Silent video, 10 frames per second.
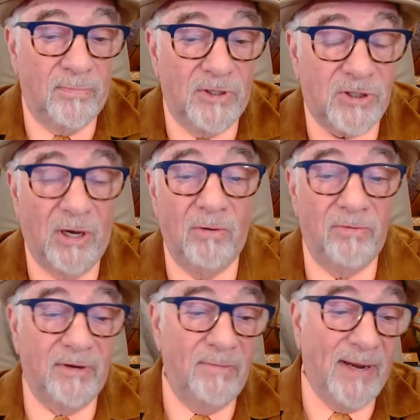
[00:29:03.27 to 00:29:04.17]
So
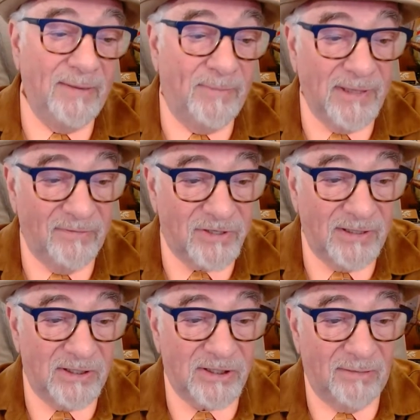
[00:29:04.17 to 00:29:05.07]
there are many beliefs
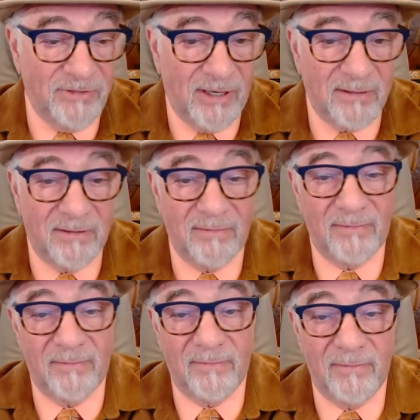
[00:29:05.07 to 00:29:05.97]
on this subject.
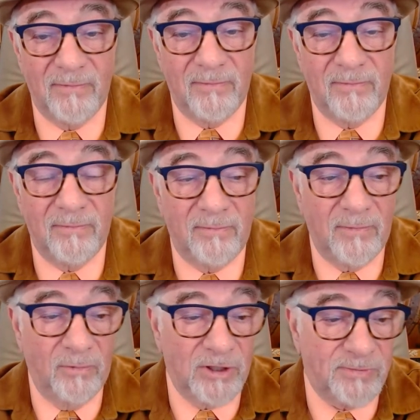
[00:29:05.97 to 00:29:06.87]

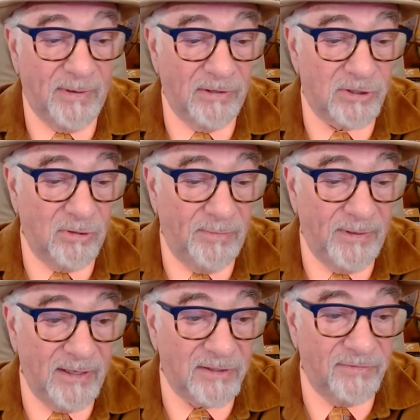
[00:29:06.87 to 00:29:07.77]
We're spiritual
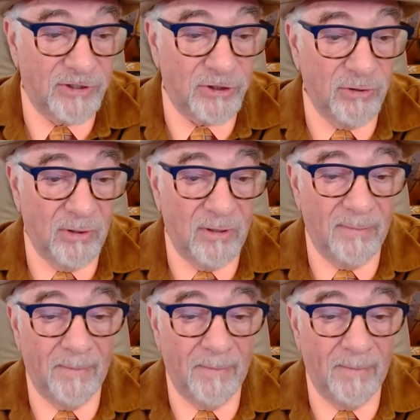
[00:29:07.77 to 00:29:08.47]
beings for sure.